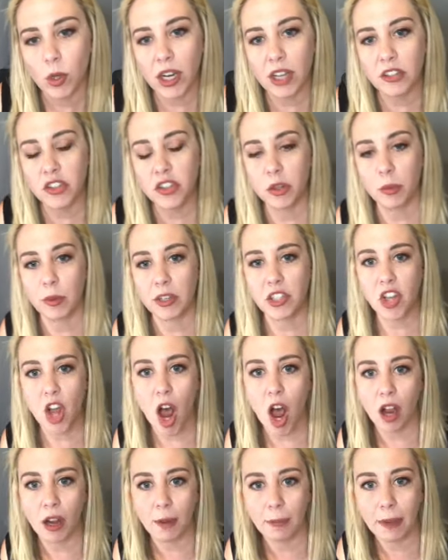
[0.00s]
What else should we
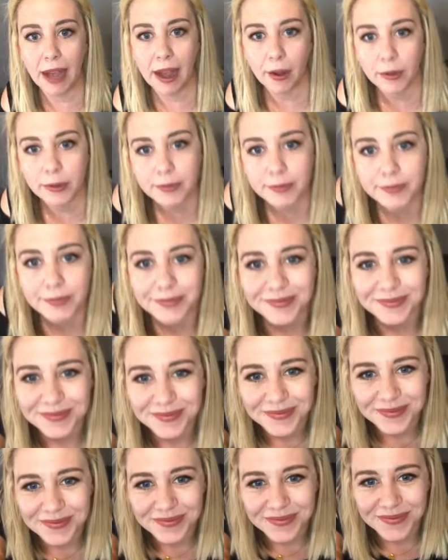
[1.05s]
talk about?
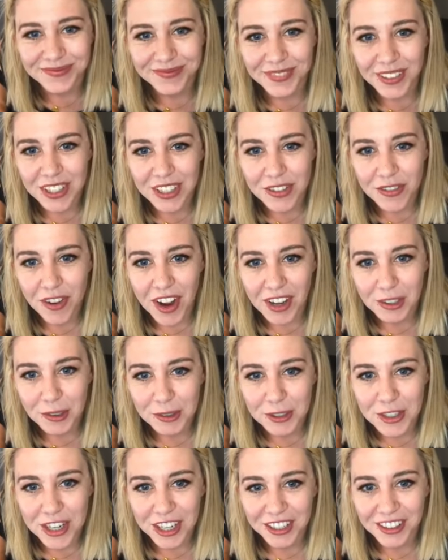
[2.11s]
It's fine.
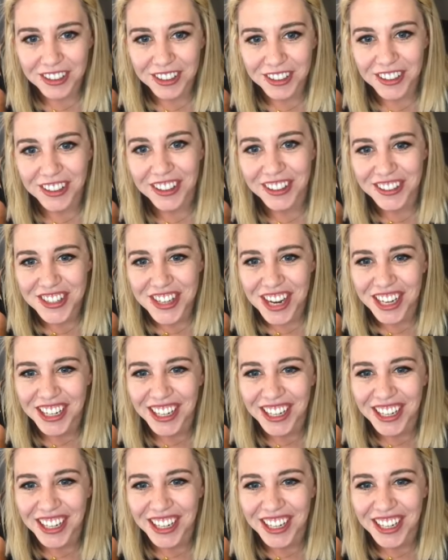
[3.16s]
You are channeling your inner